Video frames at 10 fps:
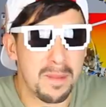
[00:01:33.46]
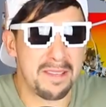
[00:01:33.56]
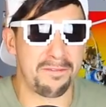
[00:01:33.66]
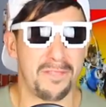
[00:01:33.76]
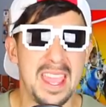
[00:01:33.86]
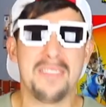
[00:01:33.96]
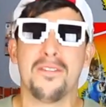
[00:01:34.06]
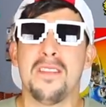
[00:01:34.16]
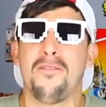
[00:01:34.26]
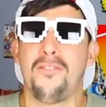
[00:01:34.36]
my
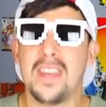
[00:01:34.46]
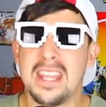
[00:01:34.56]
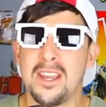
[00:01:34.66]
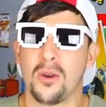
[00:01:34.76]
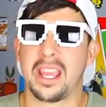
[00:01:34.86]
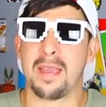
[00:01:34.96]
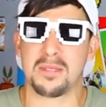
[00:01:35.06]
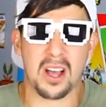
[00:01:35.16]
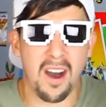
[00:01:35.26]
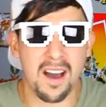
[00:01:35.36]
favorite video
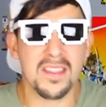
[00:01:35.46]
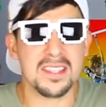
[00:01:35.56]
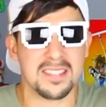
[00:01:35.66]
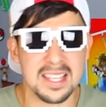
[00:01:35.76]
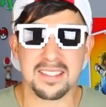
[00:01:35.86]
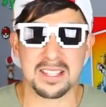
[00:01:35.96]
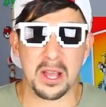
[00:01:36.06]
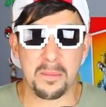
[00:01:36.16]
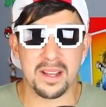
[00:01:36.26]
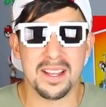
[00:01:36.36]
games on the
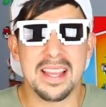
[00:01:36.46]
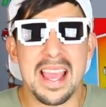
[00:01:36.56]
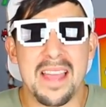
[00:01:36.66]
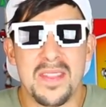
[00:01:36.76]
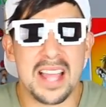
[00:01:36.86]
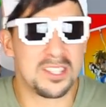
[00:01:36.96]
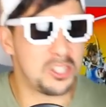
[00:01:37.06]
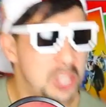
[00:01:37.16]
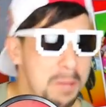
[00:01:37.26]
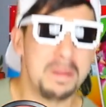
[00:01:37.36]
system, and that's
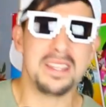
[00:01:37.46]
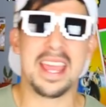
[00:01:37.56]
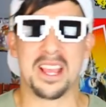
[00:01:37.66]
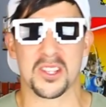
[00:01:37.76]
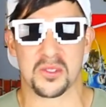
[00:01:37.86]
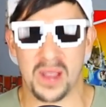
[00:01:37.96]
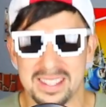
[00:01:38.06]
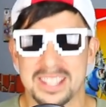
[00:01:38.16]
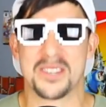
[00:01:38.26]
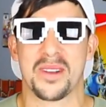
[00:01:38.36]
Chip 'n Dale's Rescue